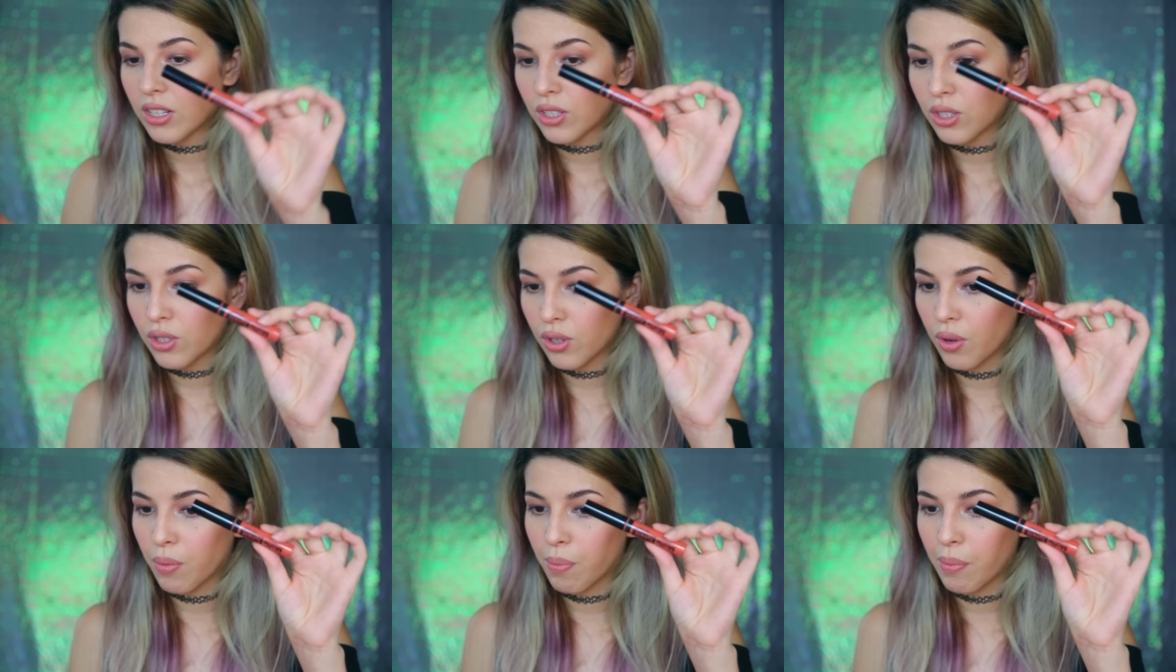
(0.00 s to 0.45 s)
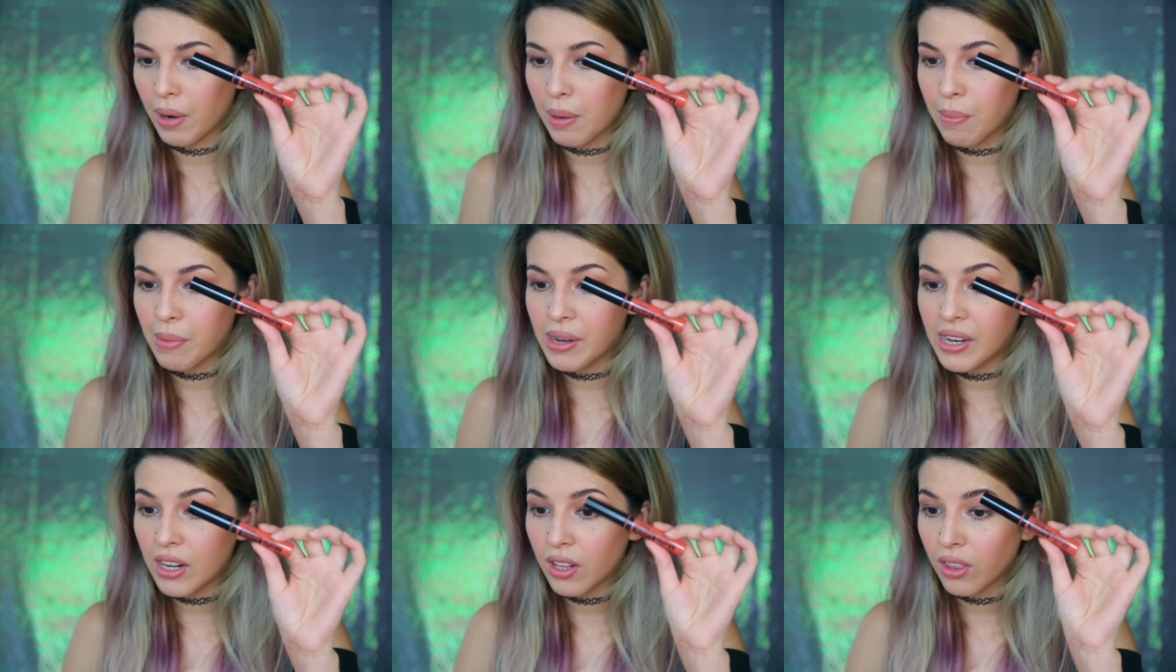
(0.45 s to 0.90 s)
So my
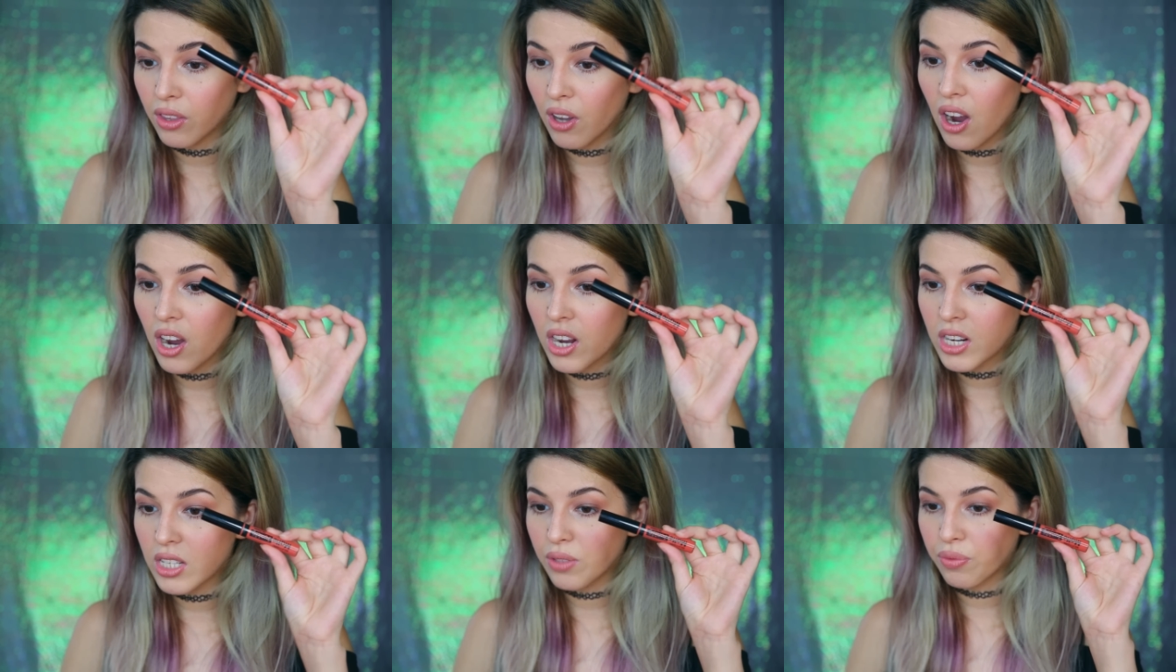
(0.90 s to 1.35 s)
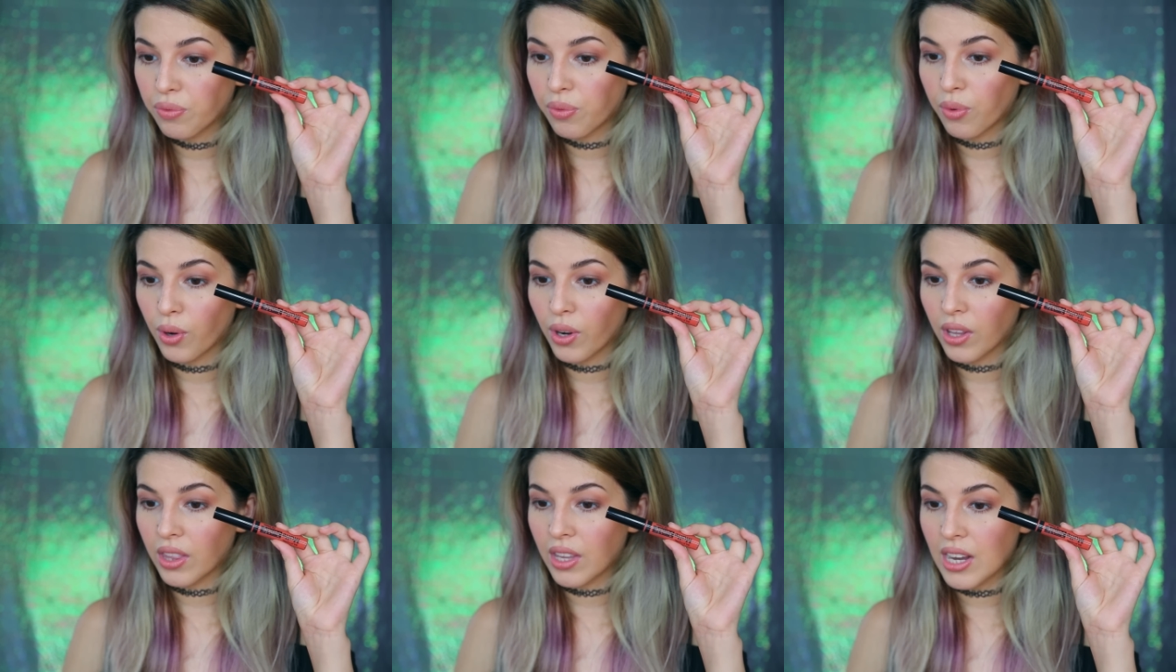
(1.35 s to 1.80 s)
immediate thoughts
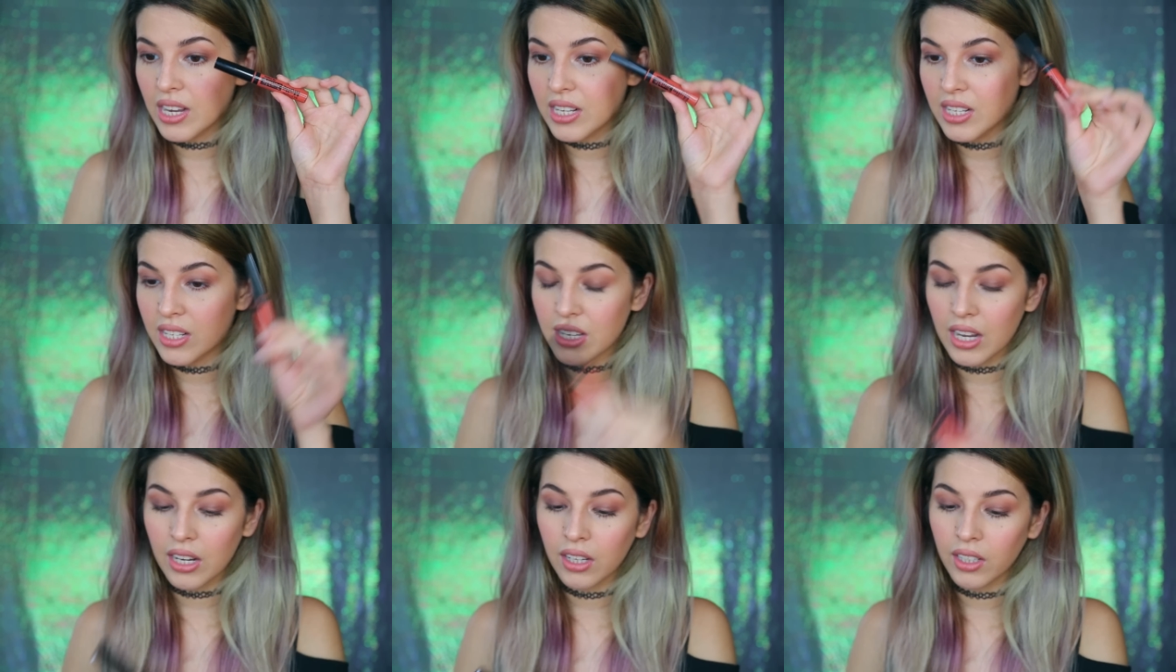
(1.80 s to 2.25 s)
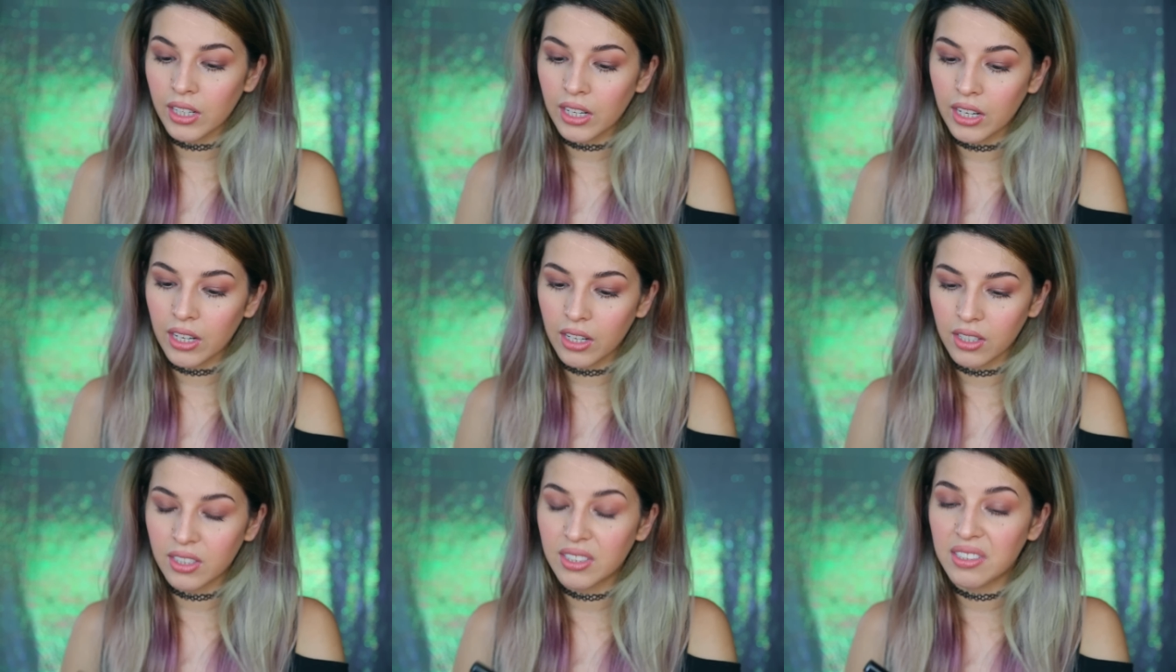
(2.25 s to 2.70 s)
for the
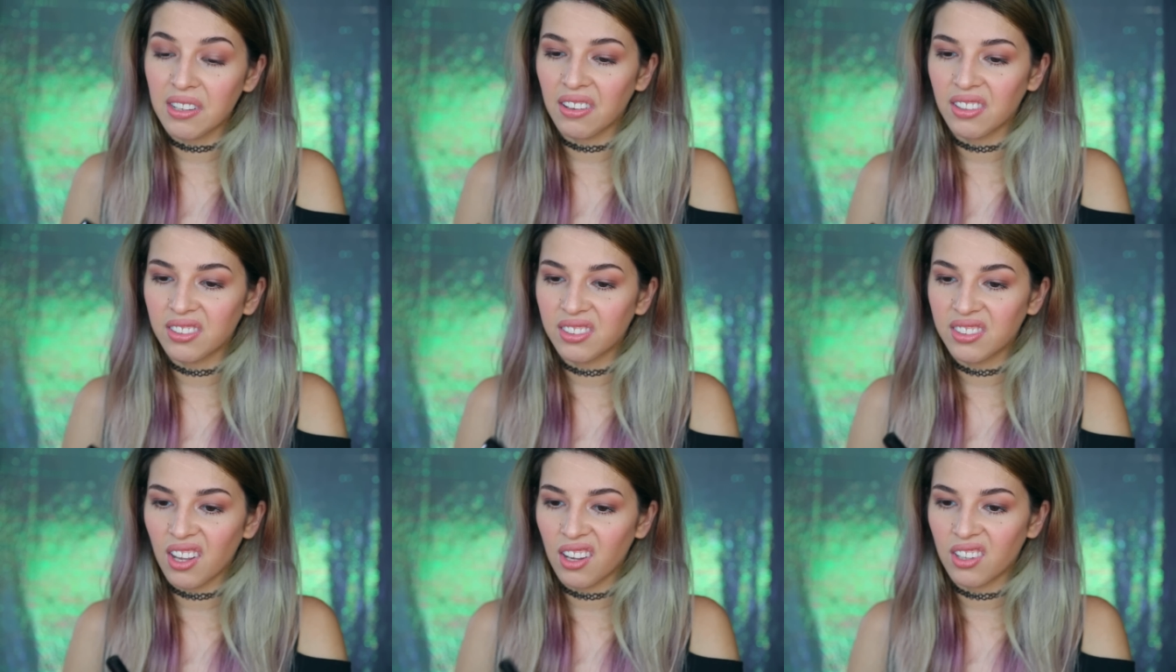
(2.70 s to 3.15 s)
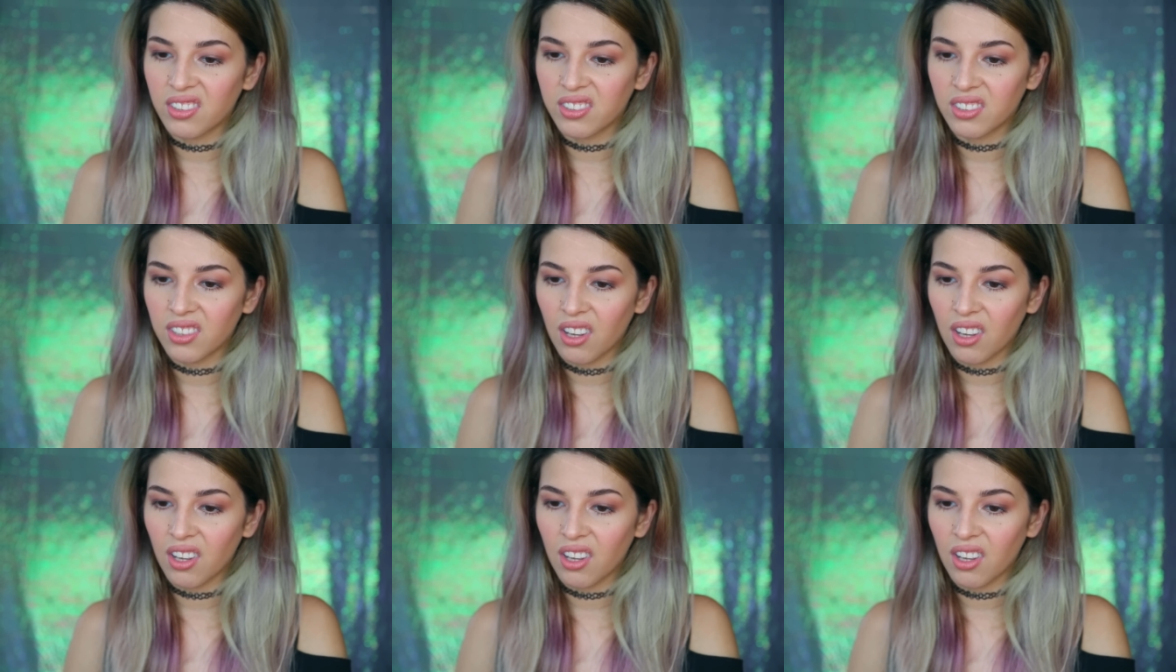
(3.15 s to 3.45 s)
SilkyGirl